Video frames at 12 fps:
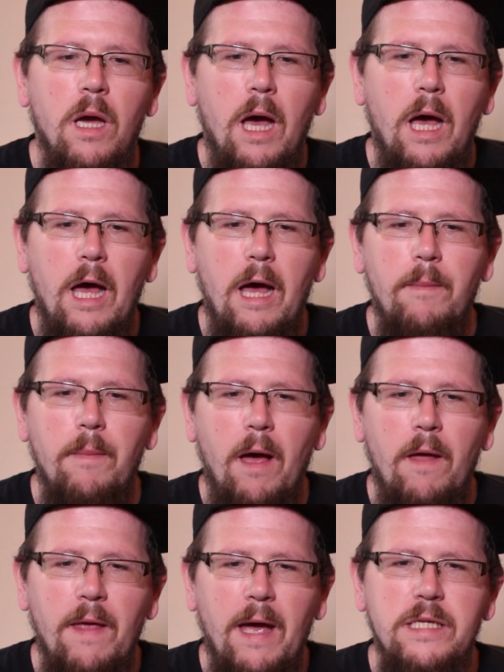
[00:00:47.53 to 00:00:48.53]

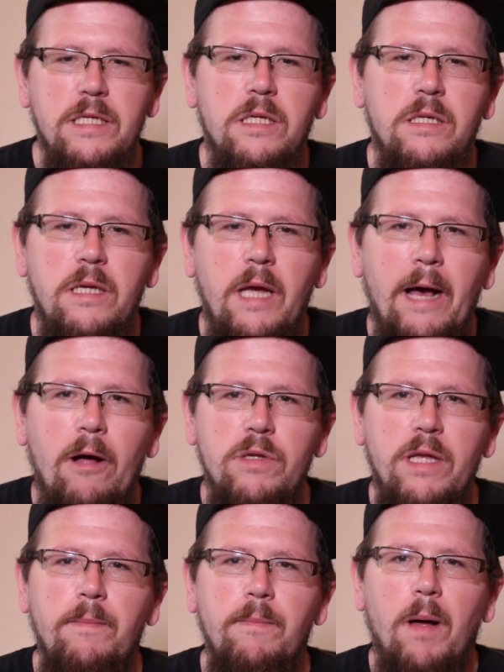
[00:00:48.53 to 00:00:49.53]
and that's
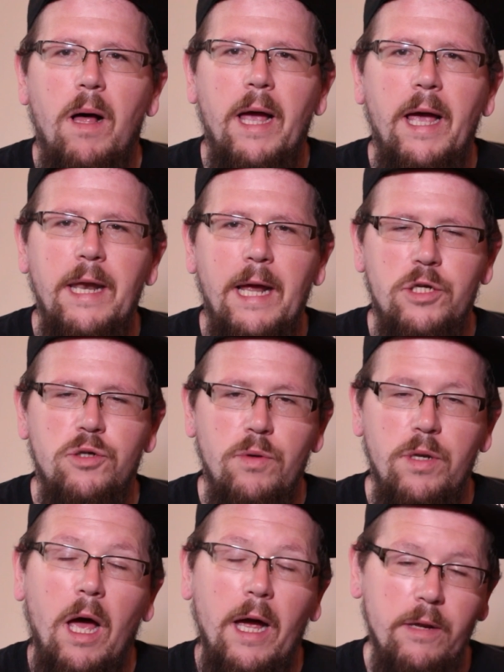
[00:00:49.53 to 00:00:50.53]
held in by an
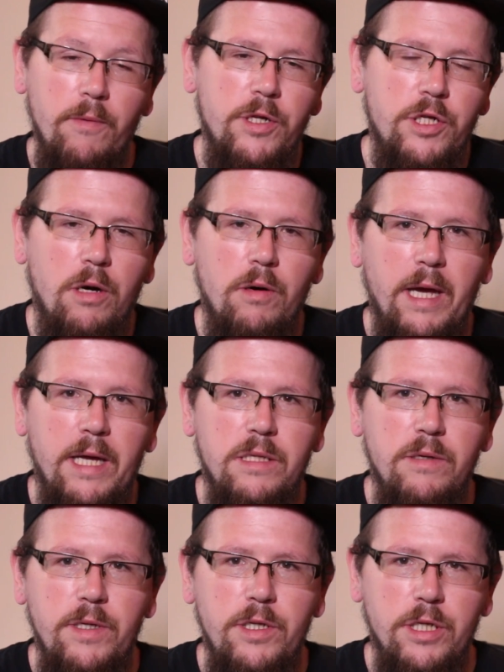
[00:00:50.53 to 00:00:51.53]
actual liner, which I'll get
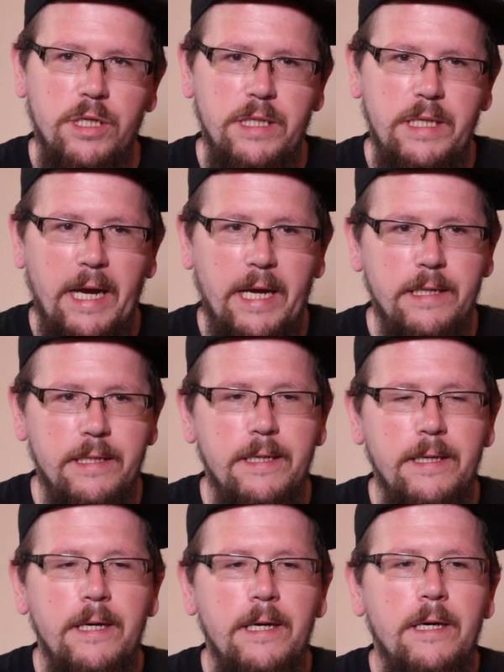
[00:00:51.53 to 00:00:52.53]
to in just a second.
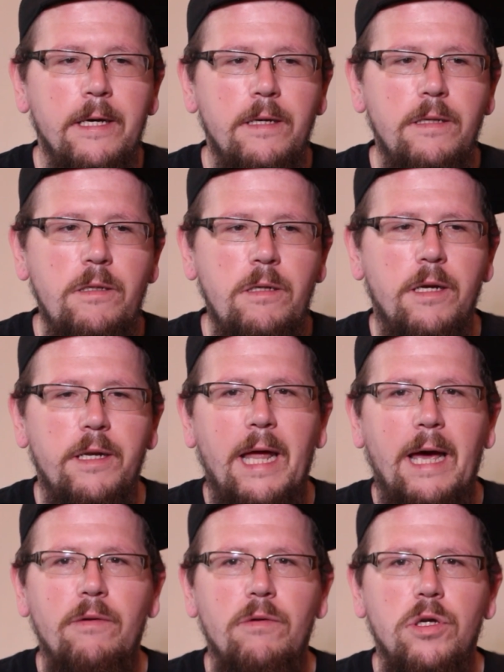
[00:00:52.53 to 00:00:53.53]

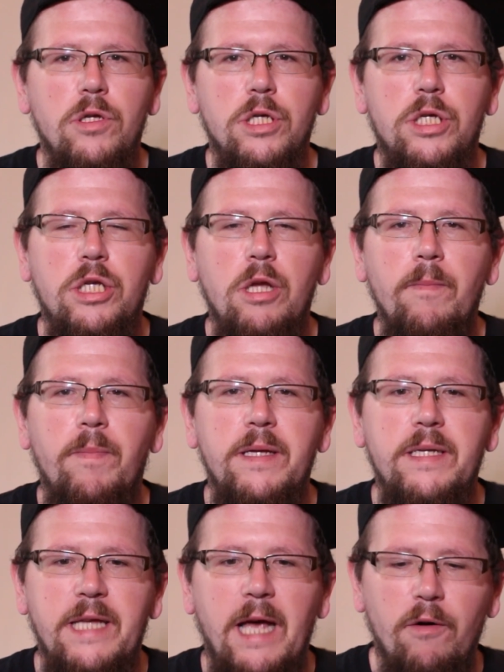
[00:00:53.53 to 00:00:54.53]
Now the stump
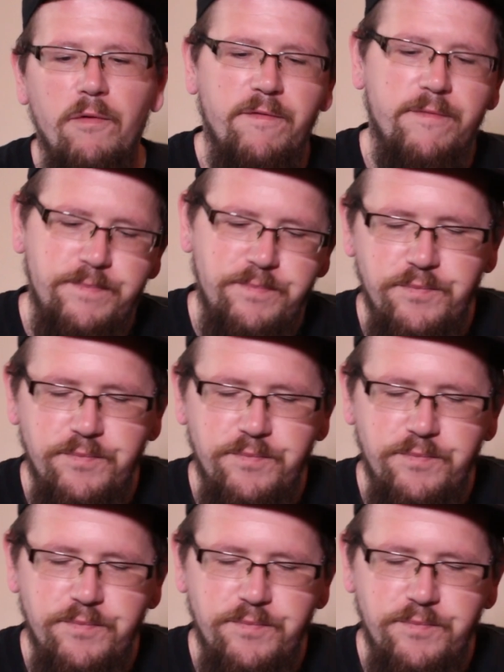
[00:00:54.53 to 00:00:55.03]
itself,